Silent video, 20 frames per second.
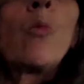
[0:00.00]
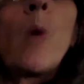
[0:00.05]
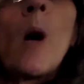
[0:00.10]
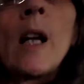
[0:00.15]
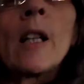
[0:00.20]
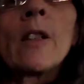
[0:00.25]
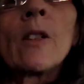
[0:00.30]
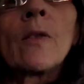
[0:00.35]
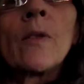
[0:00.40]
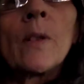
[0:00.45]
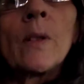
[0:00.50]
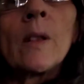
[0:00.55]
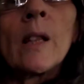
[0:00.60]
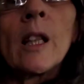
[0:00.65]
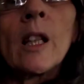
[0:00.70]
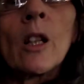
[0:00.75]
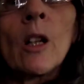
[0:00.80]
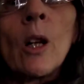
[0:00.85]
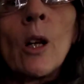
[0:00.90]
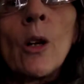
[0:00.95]
wonderful
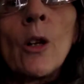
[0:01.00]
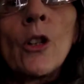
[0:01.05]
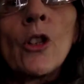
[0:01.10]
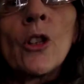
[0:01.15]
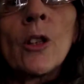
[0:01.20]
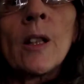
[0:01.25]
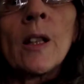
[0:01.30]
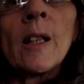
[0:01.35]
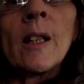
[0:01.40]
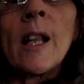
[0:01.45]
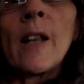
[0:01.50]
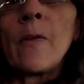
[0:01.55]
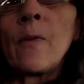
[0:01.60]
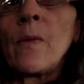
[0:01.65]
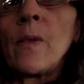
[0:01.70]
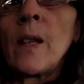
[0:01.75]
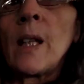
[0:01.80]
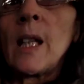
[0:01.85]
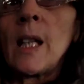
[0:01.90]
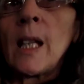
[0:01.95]
enclosure, and they
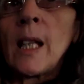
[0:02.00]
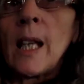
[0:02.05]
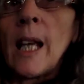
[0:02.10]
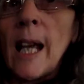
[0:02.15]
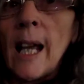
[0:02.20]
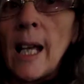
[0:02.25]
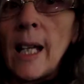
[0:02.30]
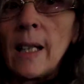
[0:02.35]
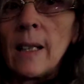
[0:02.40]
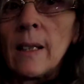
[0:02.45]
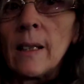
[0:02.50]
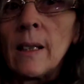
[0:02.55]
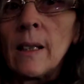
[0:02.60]
forget